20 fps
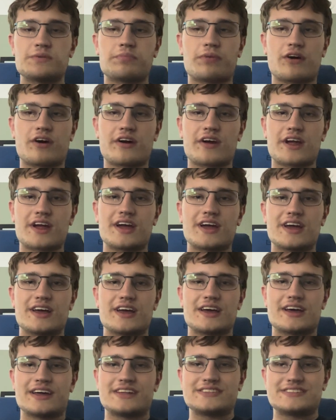park,
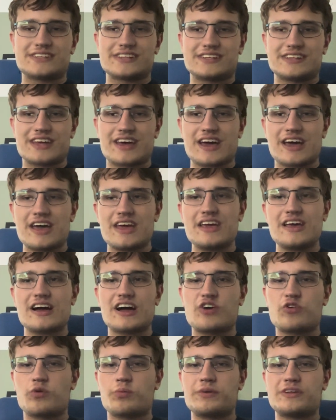and today
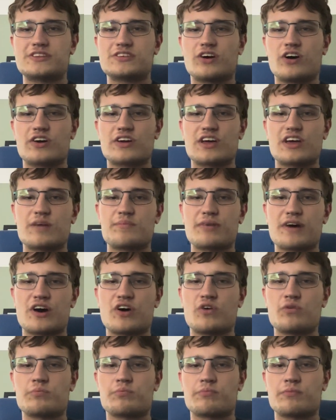I will be talking
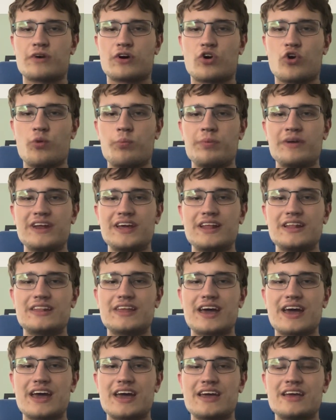about opening
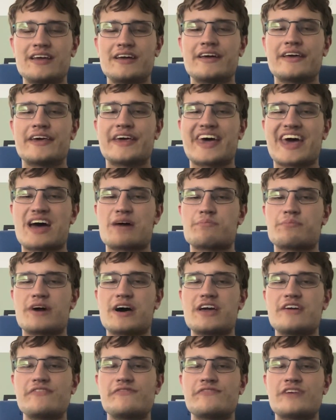day at
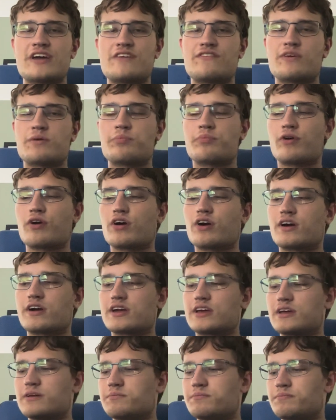my favorite park
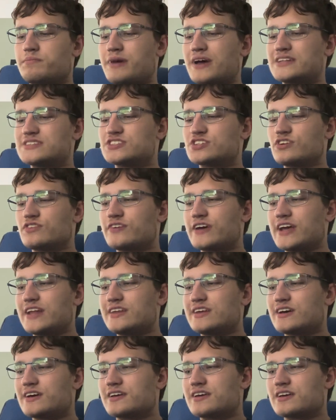in
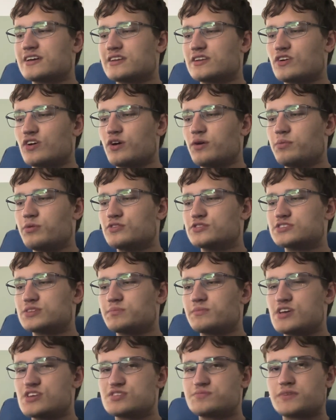Pennsylvania, Knoebels
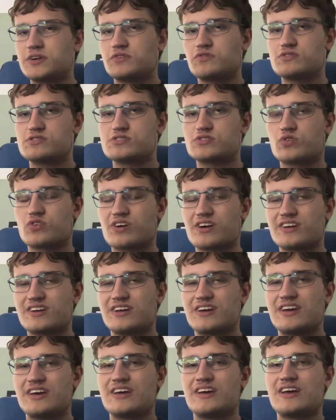Amusement Resort.
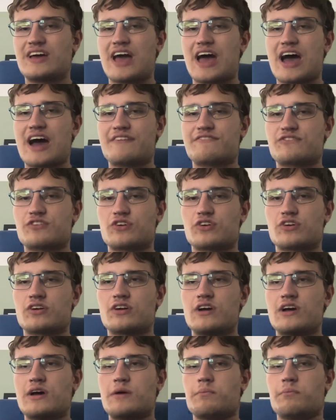
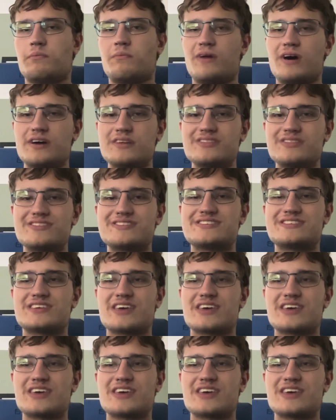After months,